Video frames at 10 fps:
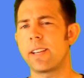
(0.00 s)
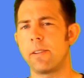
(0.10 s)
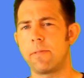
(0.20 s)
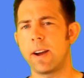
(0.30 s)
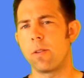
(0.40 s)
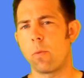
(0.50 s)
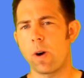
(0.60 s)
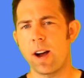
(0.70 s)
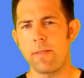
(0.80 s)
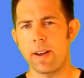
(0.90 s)
of saying find the
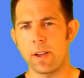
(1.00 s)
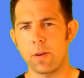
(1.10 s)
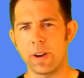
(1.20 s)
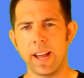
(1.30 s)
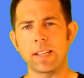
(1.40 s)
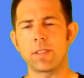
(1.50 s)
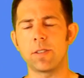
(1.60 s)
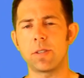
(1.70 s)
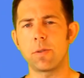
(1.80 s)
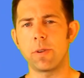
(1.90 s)
y value when
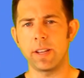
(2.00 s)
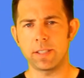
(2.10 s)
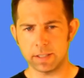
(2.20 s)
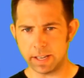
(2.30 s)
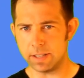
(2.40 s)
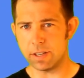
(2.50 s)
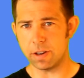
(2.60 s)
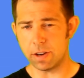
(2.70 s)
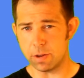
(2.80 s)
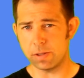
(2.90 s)
x is 3, it's just
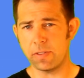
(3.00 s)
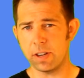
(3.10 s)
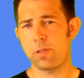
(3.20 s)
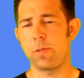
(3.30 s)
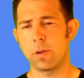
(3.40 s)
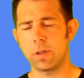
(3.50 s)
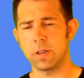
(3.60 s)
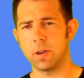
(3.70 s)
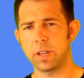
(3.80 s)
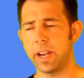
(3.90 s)
easier to use
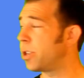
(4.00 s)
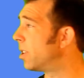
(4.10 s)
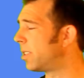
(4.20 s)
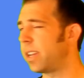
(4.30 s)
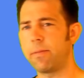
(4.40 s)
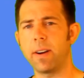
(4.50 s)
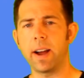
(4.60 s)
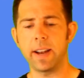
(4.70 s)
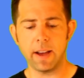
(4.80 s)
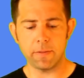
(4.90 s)
function notation say
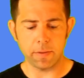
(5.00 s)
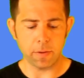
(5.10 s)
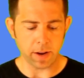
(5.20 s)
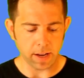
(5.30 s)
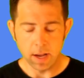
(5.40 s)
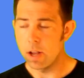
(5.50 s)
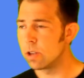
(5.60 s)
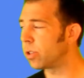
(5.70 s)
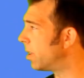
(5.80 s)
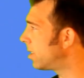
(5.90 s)
find f of 3.
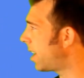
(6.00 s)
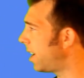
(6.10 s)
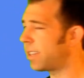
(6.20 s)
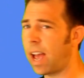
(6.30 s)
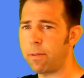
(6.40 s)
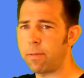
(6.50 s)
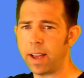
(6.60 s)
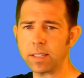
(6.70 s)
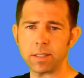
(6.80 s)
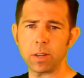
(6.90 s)
So in this case, f
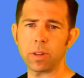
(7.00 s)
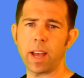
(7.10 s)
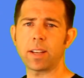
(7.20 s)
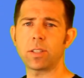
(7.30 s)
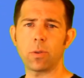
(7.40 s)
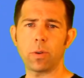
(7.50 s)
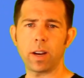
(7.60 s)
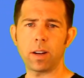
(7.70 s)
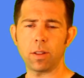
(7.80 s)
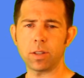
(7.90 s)
of x is equal to x
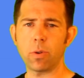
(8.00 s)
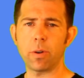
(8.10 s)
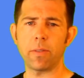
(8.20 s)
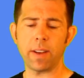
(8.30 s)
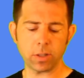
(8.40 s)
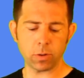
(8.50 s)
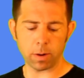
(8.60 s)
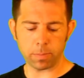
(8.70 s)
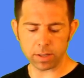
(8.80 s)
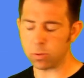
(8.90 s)
squared, or the square root of x
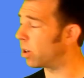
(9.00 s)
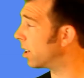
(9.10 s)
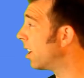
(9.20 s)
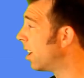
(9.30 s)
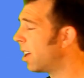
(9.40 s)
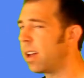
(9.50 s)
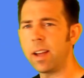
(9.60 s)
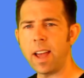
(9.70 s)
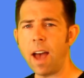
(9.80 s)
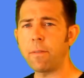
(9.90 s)
squared plus 1.
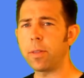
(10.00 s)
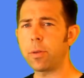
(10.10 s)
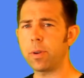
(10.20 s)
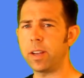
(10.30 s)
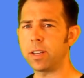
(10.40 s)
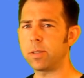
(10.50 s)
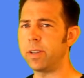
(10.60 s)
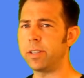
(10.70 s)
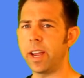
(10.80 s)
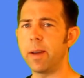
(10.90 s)
f of 3 just
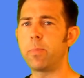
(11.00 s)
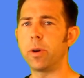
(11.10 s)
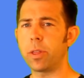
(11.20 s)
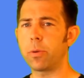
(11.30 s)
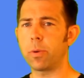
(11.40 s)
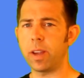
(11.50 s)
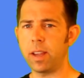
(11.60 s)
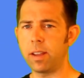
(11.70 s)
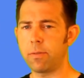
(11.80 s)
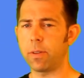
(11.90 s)
means you input
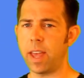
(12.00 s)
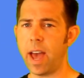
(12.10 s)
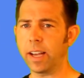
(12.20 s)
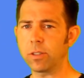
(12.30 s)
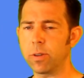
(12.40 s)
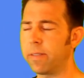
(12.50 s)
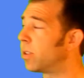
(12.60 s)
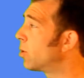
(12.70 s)
3 for the x. So we have